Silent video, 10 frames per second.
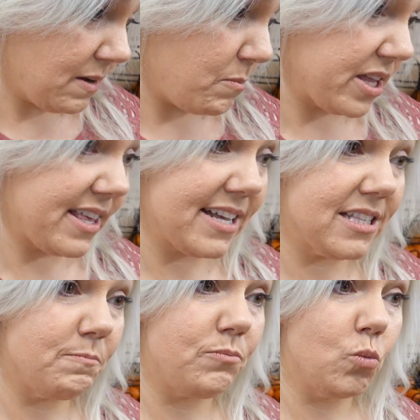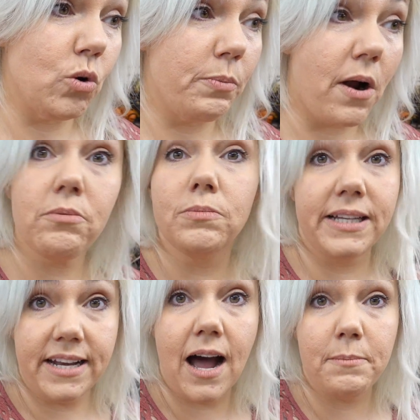but that will
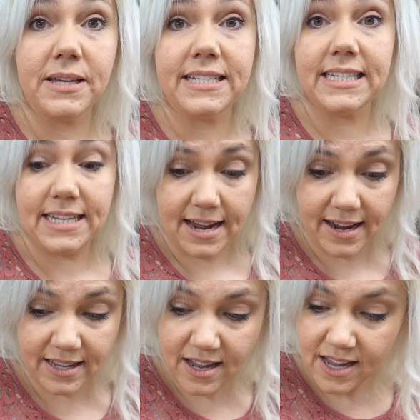probably not be today.